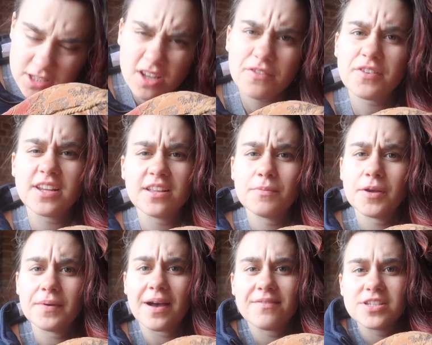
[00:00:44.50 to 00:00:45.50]
so funny at the
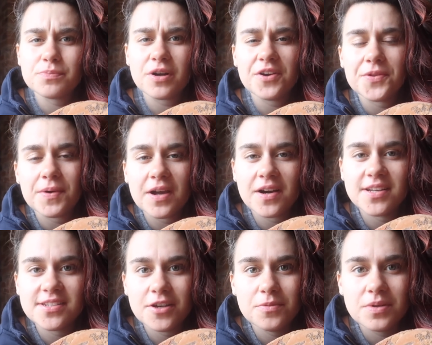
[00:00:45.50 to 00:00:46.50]
moment, having to pray with my
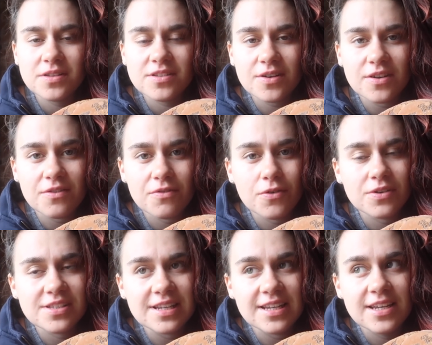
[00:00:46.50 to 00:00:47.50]
eyes open so I don't
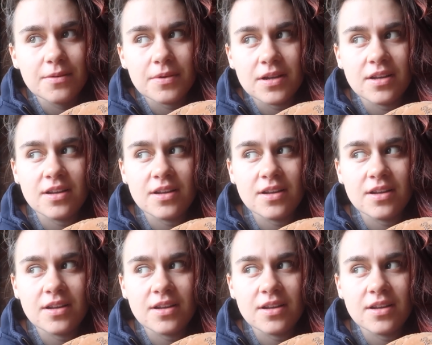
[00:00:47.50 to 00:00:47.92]
fall asleep.